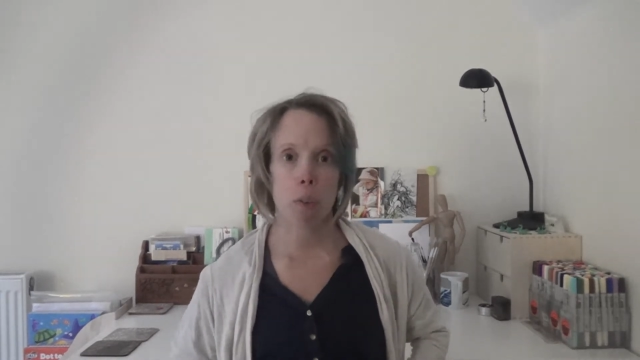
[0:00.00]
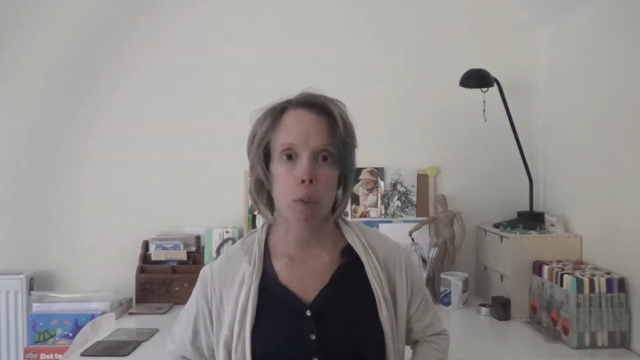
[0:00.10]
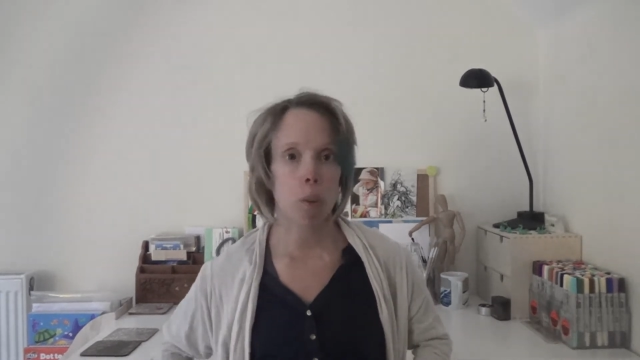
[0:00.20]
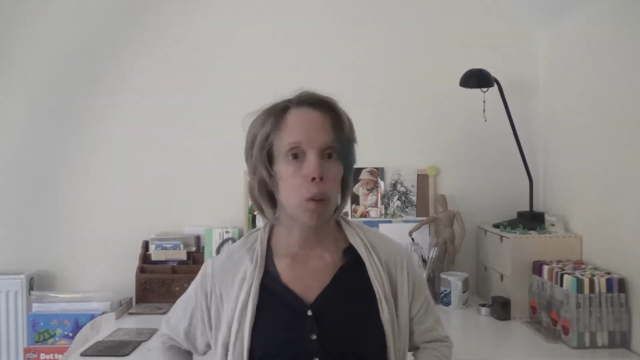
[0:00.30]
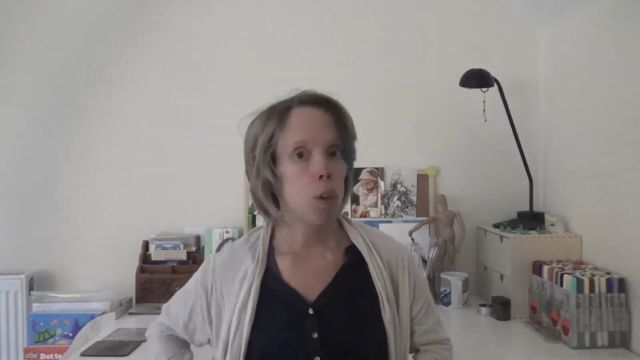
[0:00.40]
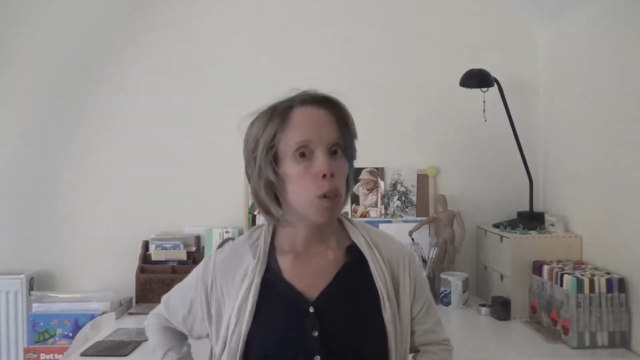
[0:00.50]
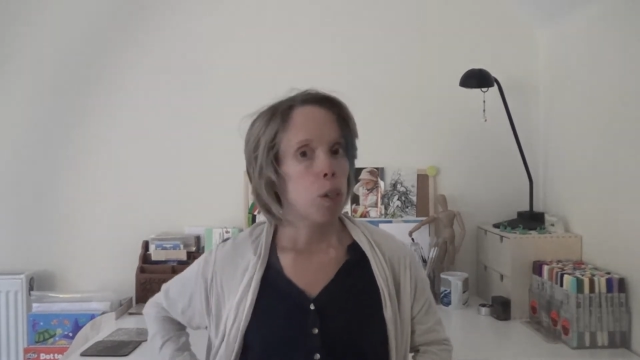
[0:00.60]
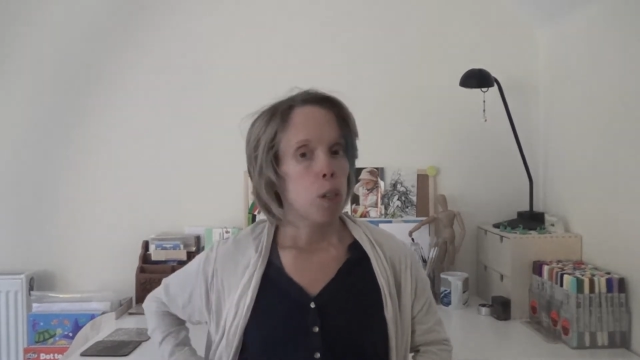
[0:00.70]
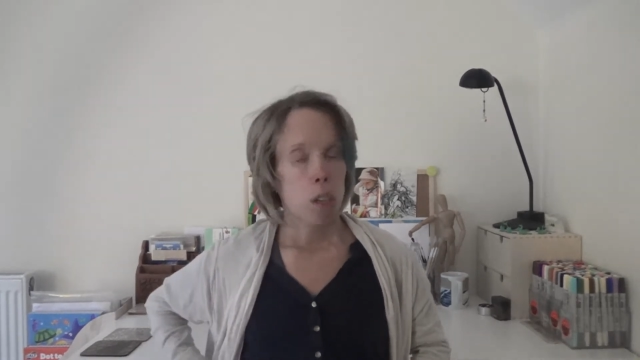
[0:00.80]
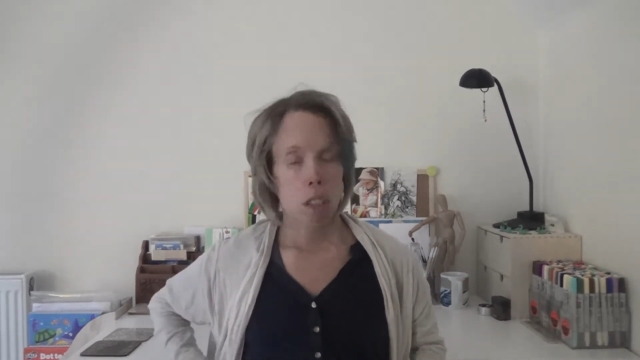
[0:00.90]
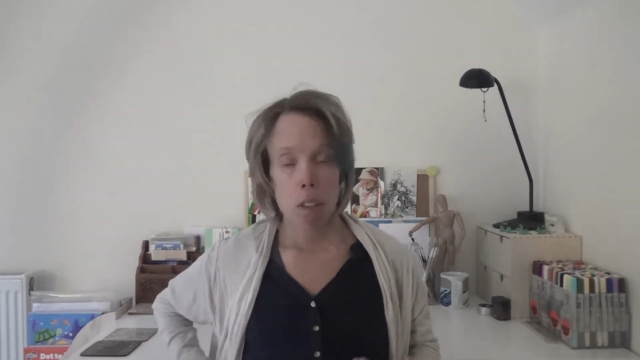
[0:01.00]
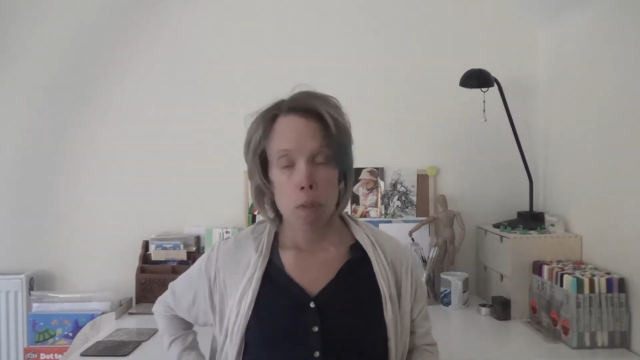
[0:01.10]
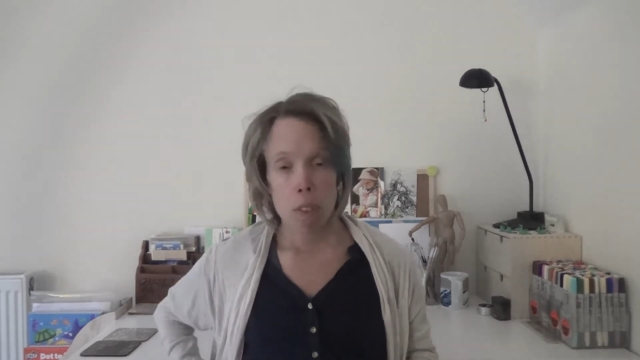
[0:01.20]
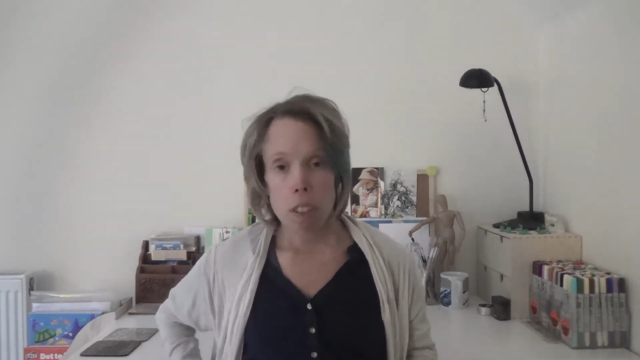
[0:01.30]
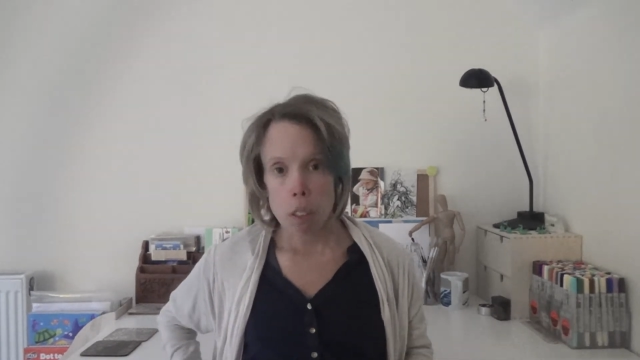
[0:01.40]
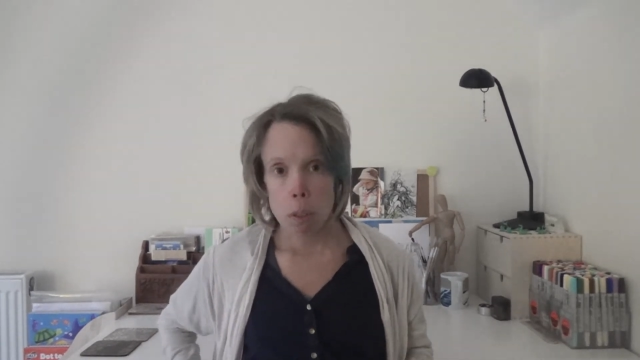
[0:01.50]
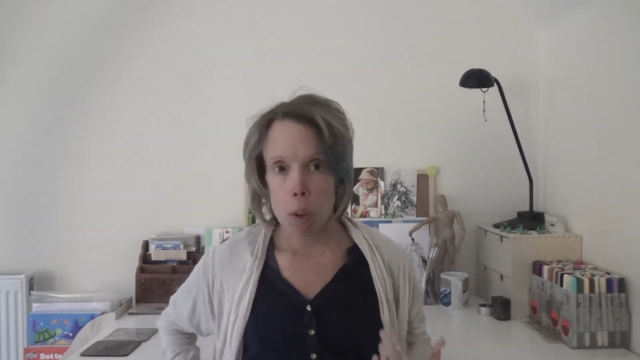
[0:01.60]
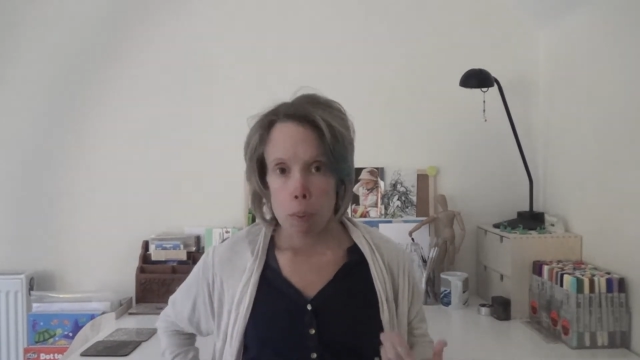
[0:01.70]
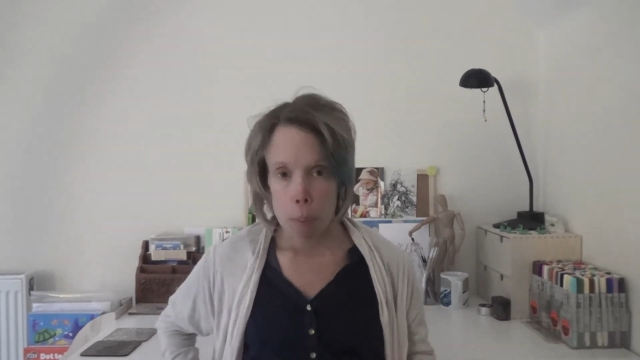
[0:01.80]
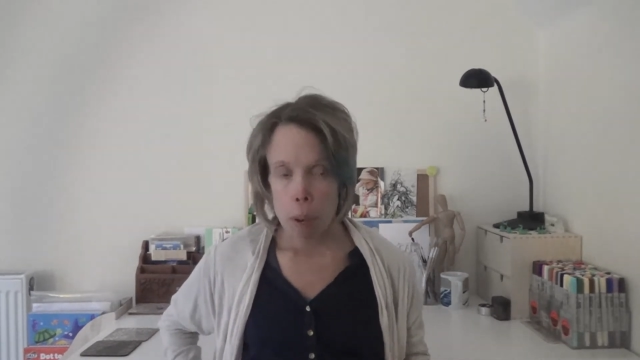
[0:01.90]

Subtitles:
or because I feel quite